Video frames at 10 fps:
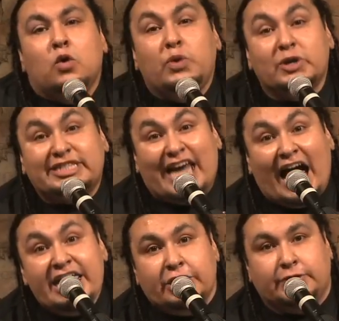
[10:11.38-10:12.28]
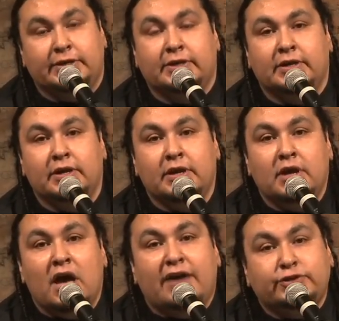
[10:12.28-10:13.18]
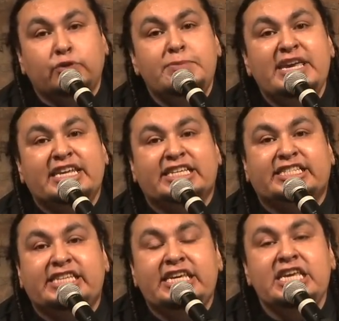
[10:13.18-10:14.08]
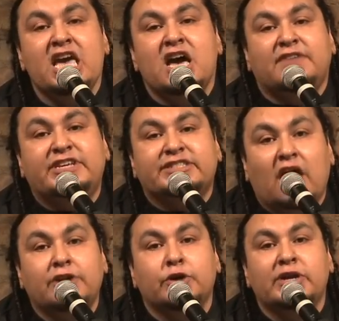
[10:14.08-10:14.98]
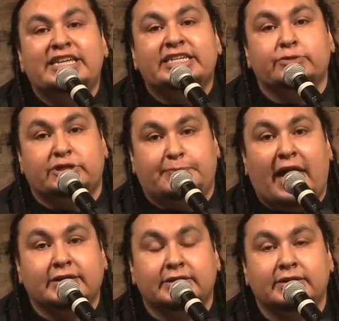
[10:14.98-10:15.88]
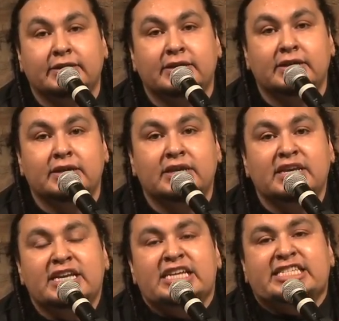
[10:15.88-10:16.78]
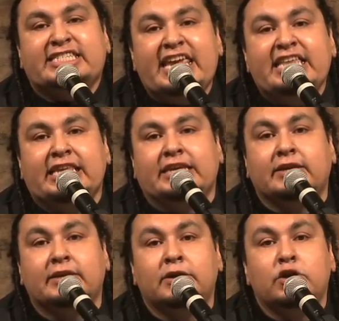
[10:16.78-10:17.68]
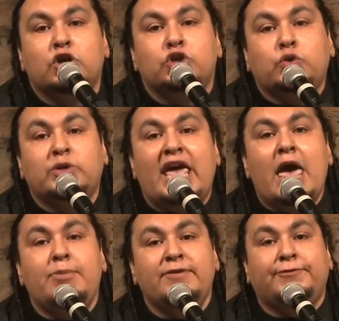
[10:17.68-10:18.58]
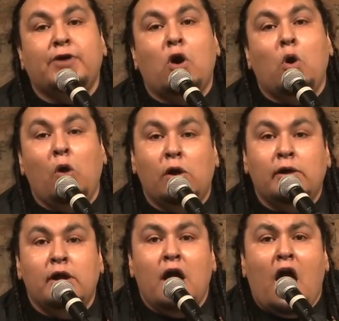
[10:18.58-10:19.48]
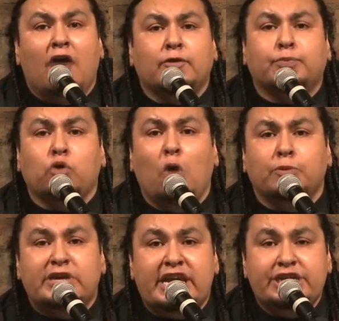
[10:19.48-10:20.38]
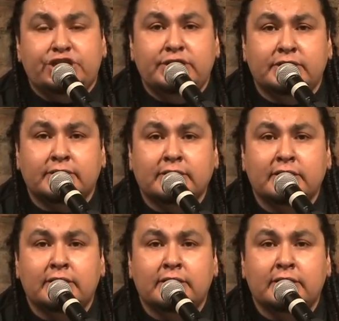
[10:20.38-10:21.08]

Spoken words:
we're tired of swimming in a sea of dishonor and disrespect, sailing to an ebb and flow of appropriation